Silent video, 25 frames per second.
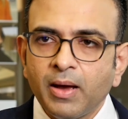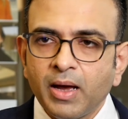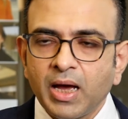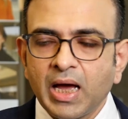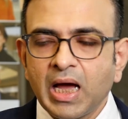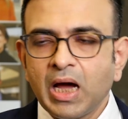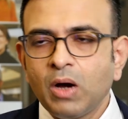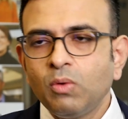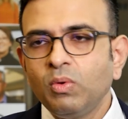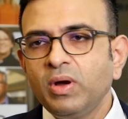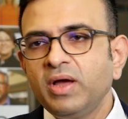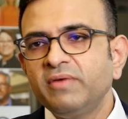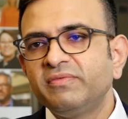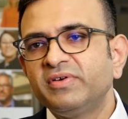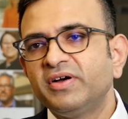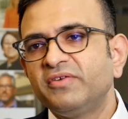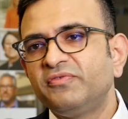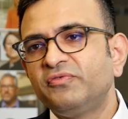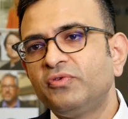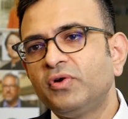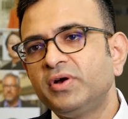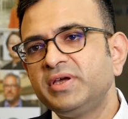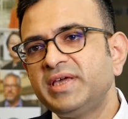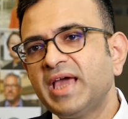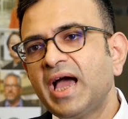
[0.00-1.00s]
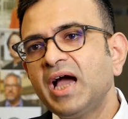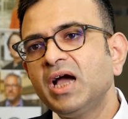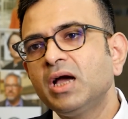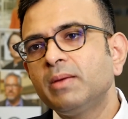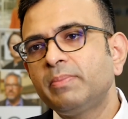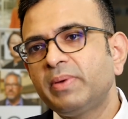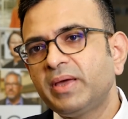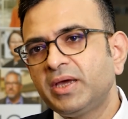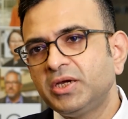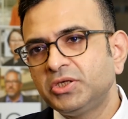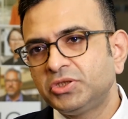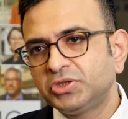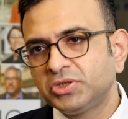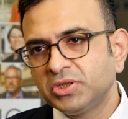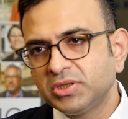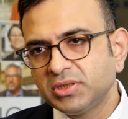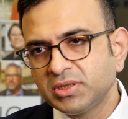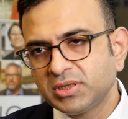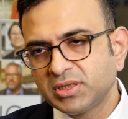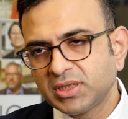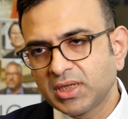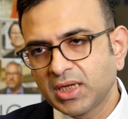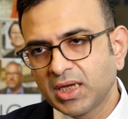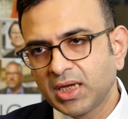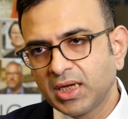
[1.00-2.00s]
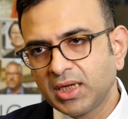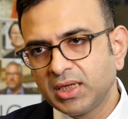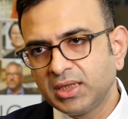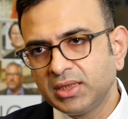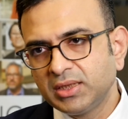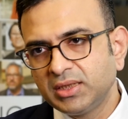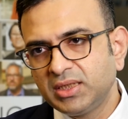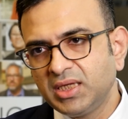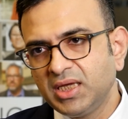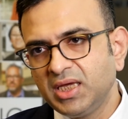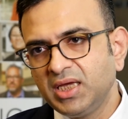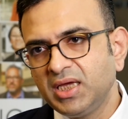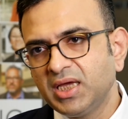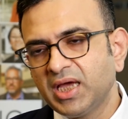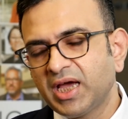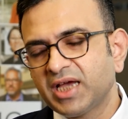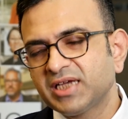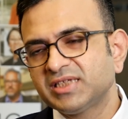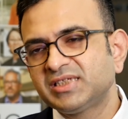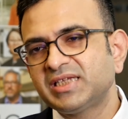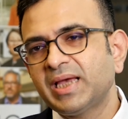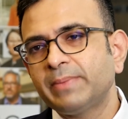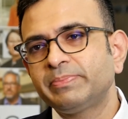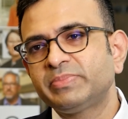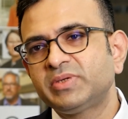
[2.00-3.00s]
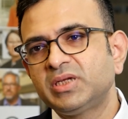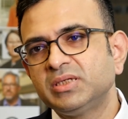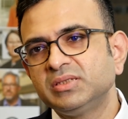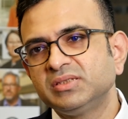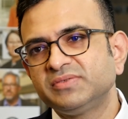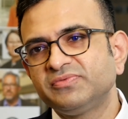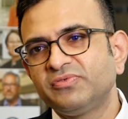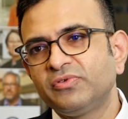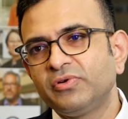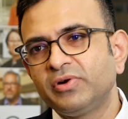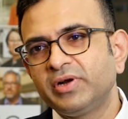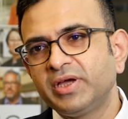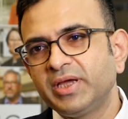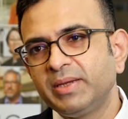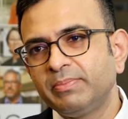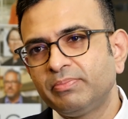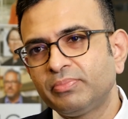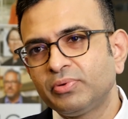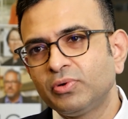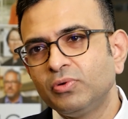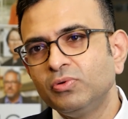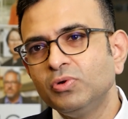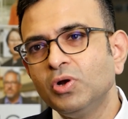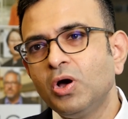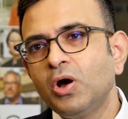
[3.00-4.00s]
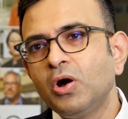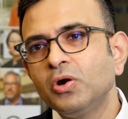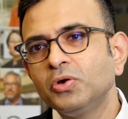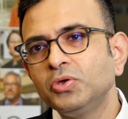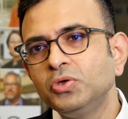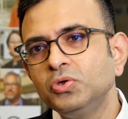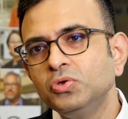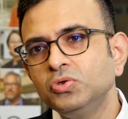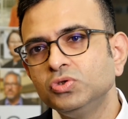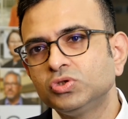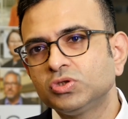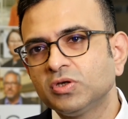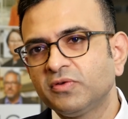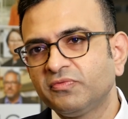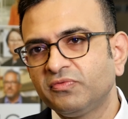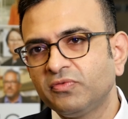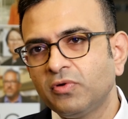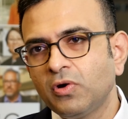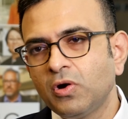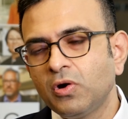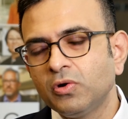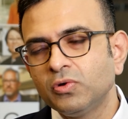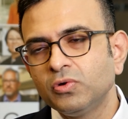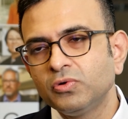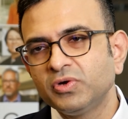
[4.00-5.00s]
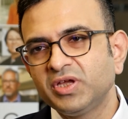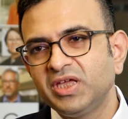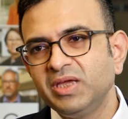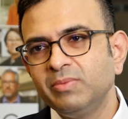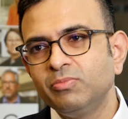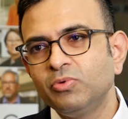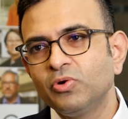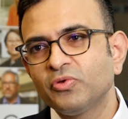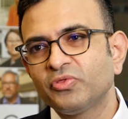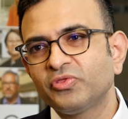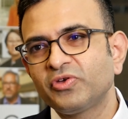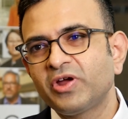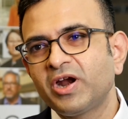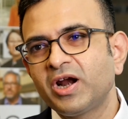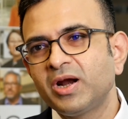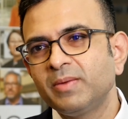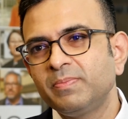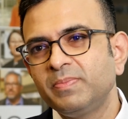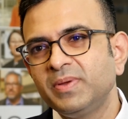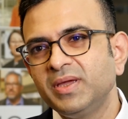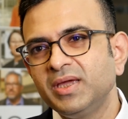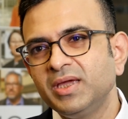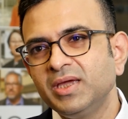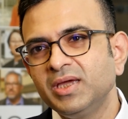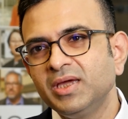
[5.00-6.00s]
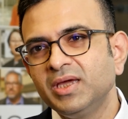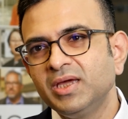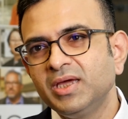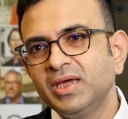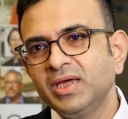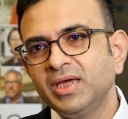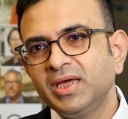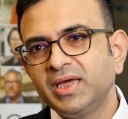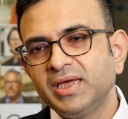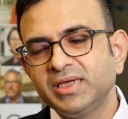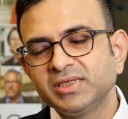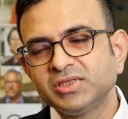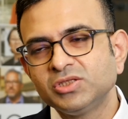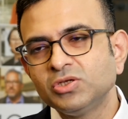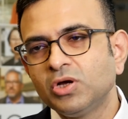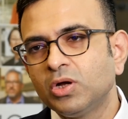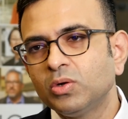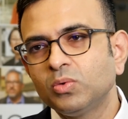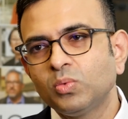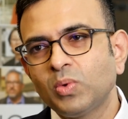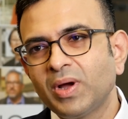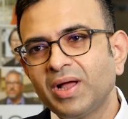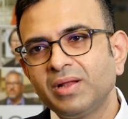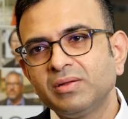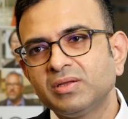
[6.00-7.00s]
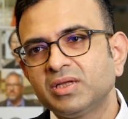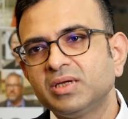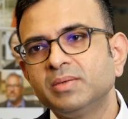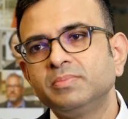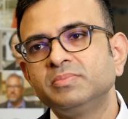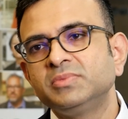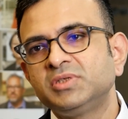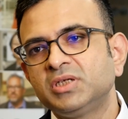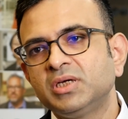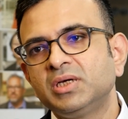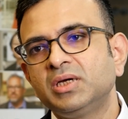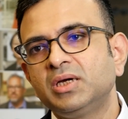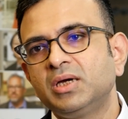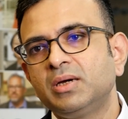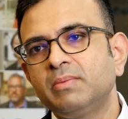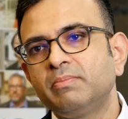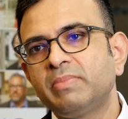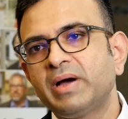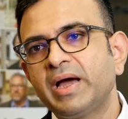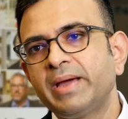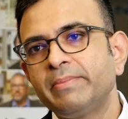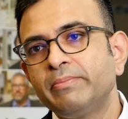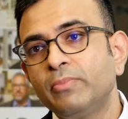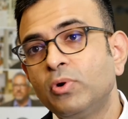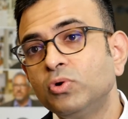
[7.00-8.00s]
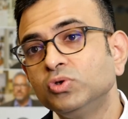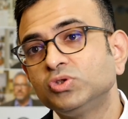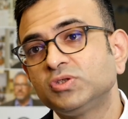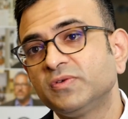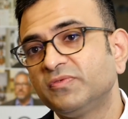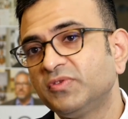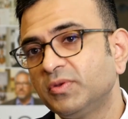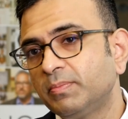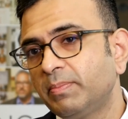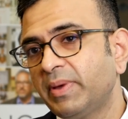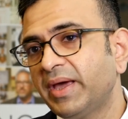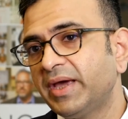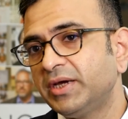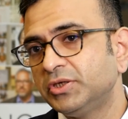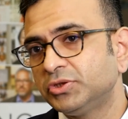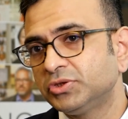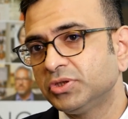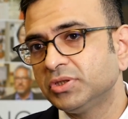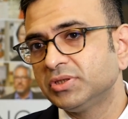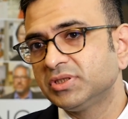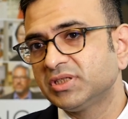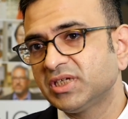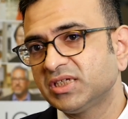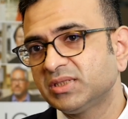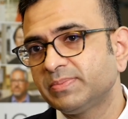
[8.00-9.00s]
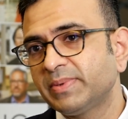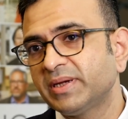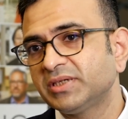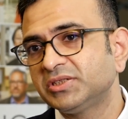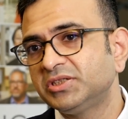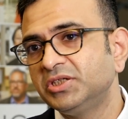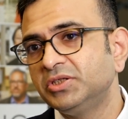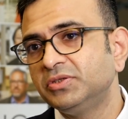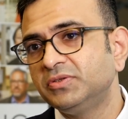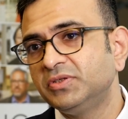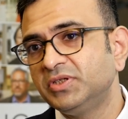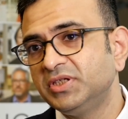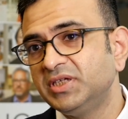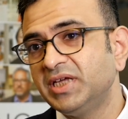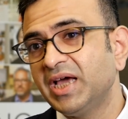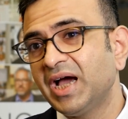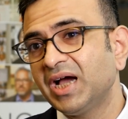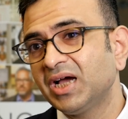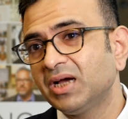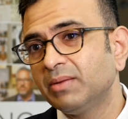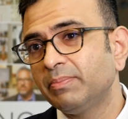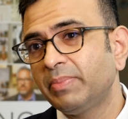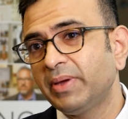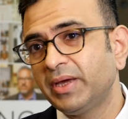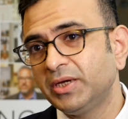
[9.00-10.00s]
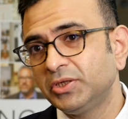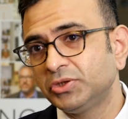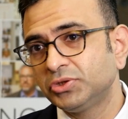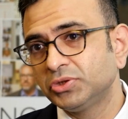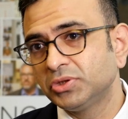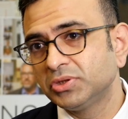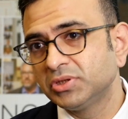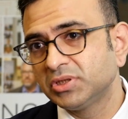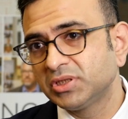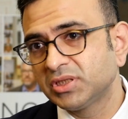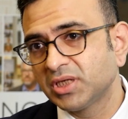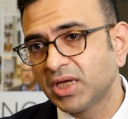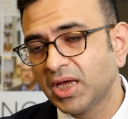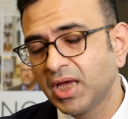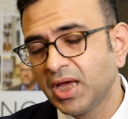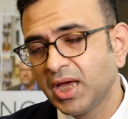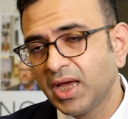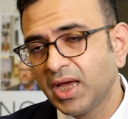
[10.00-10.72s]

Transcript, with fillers: However, for younger patients, the acceptance for a prolonged use of oral chemotherapy is not welcomed by most of the patients, especially the younger patients.